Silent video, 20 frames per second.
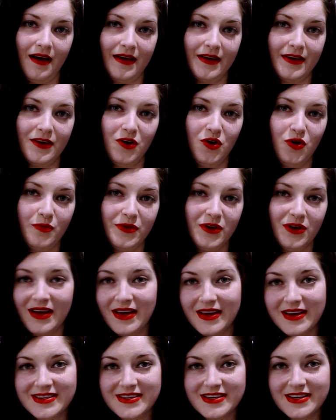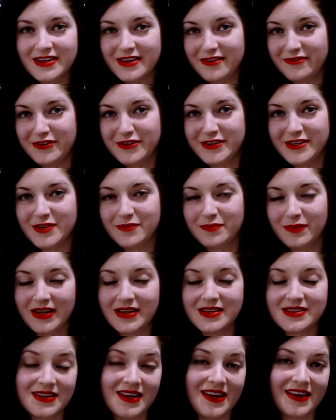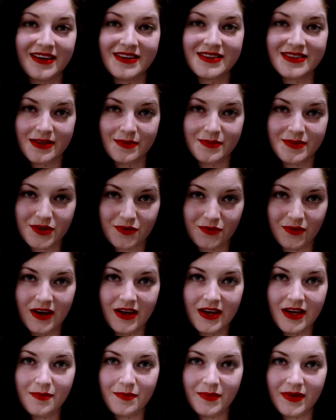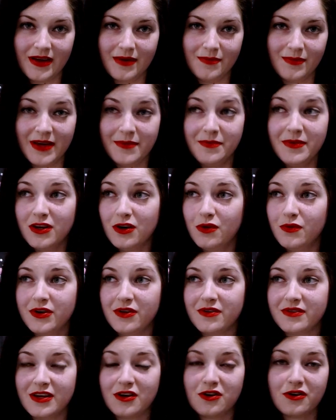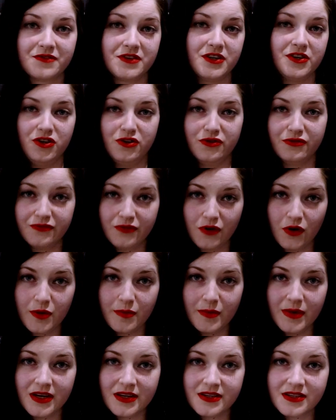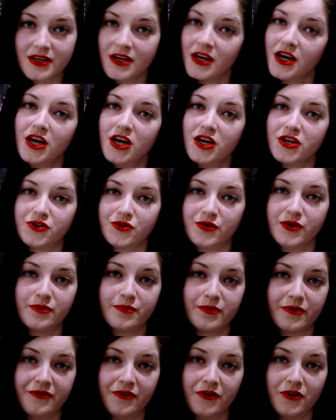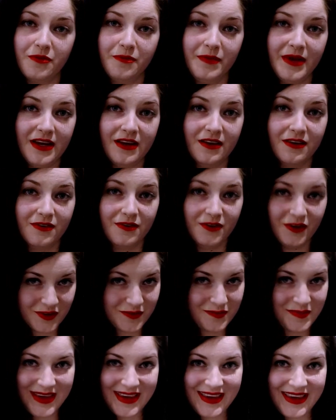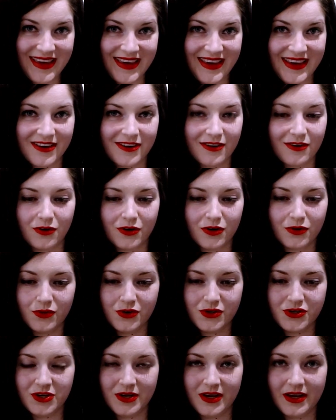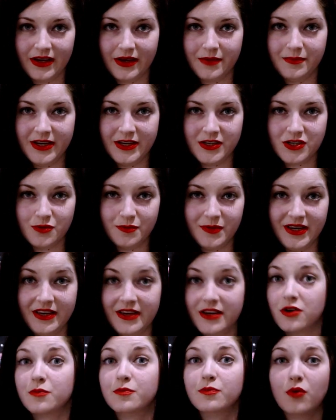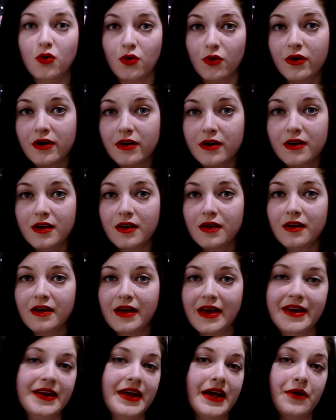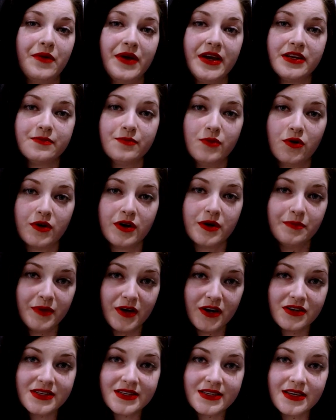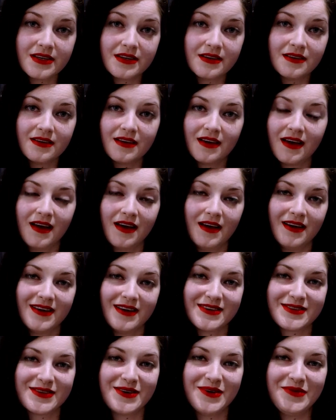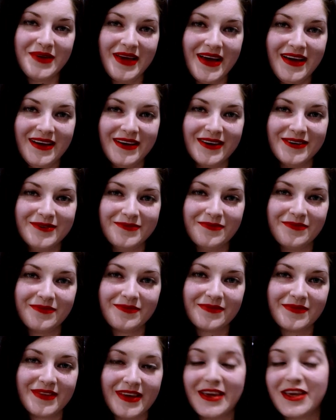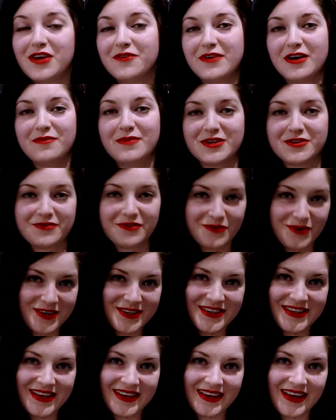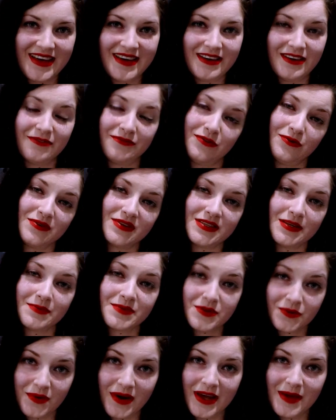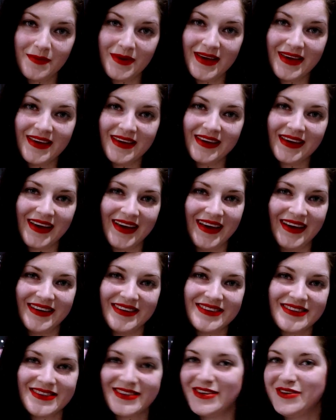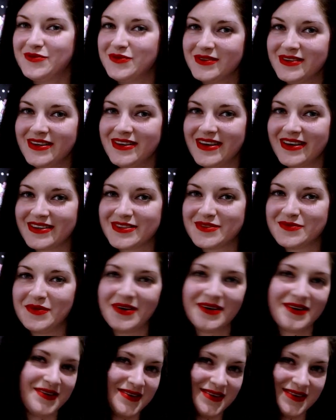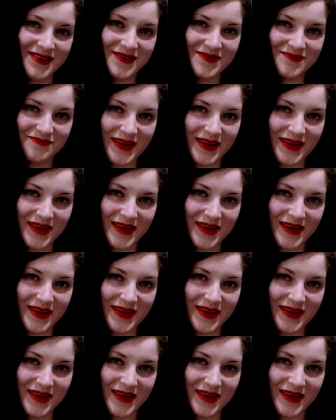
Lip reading: I hope you liked it. If you did, please like and subscribe. Let me know what you think of the new format. Do you prefer me not being here, or would you like me to be here more and narrate more in person? So yeah, thank you very much for watching again and for subscribing, and see you on the next one.